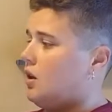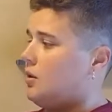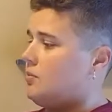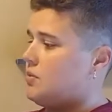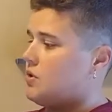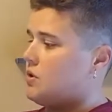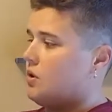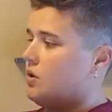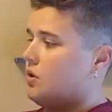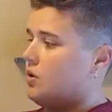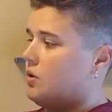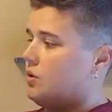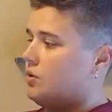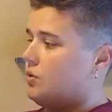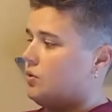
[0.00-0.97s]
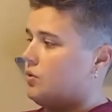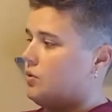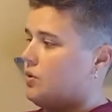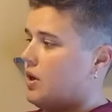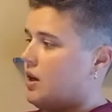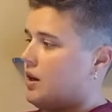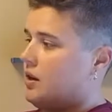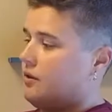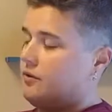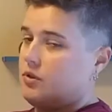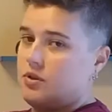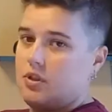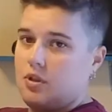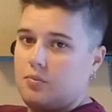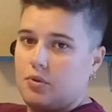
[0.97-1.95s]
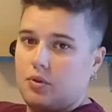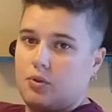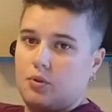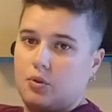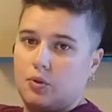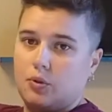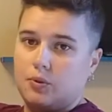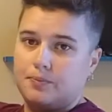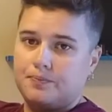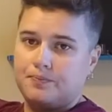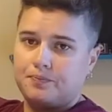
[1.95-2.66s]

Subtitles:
So you have your typical